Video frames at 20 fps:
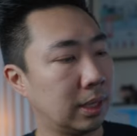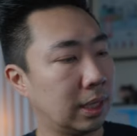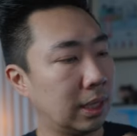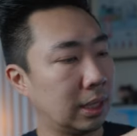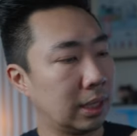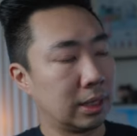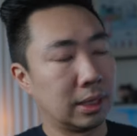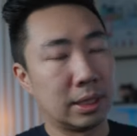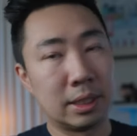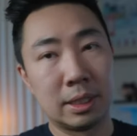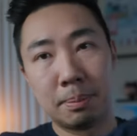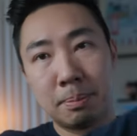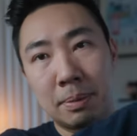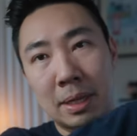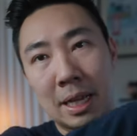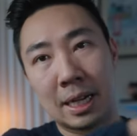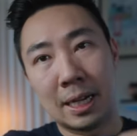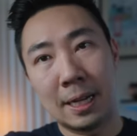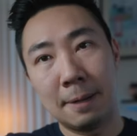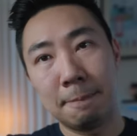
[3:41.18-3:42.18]
And let's zip
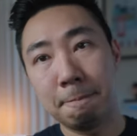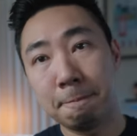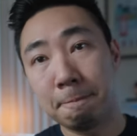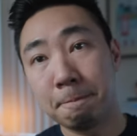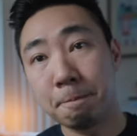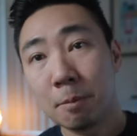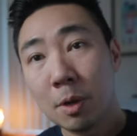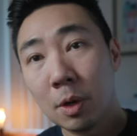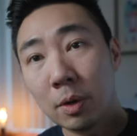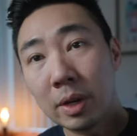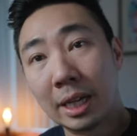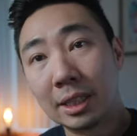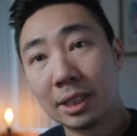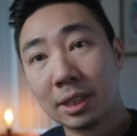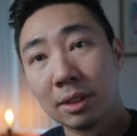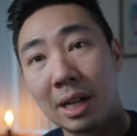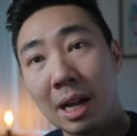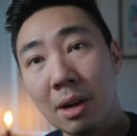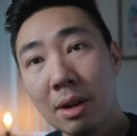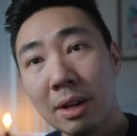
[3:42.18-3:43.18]
that up. Okay,
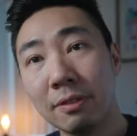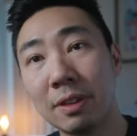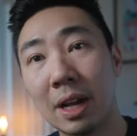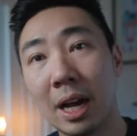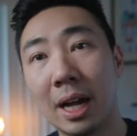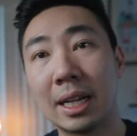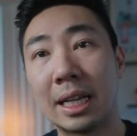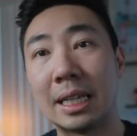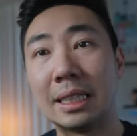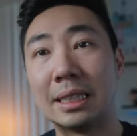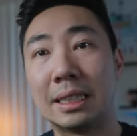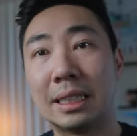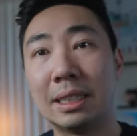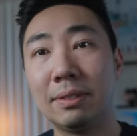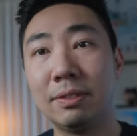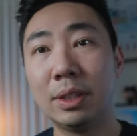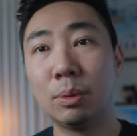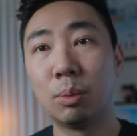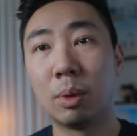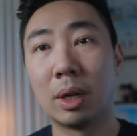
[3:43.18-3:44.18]
so now I've got a
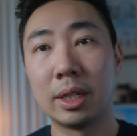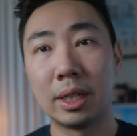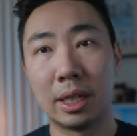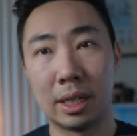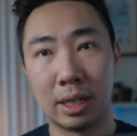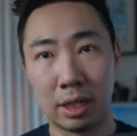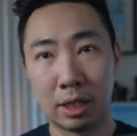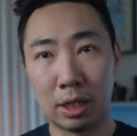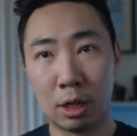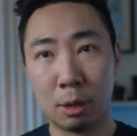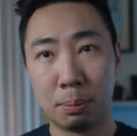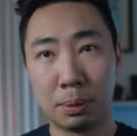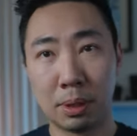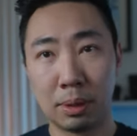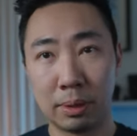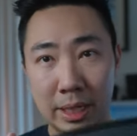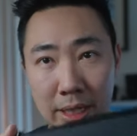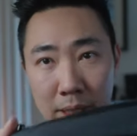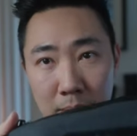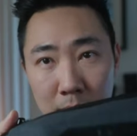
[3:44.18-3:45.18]
ZV-1 and a
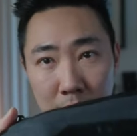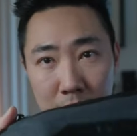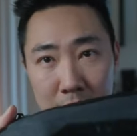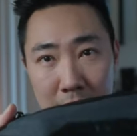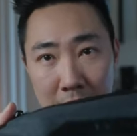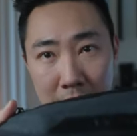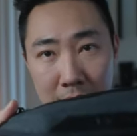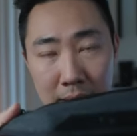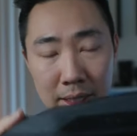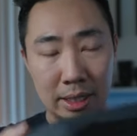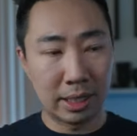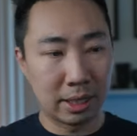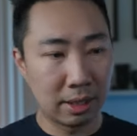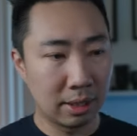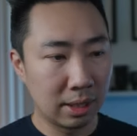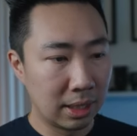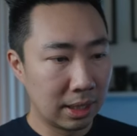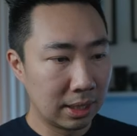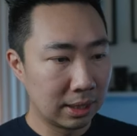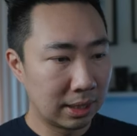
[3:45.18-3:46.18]
GoPro Hero 10 in here.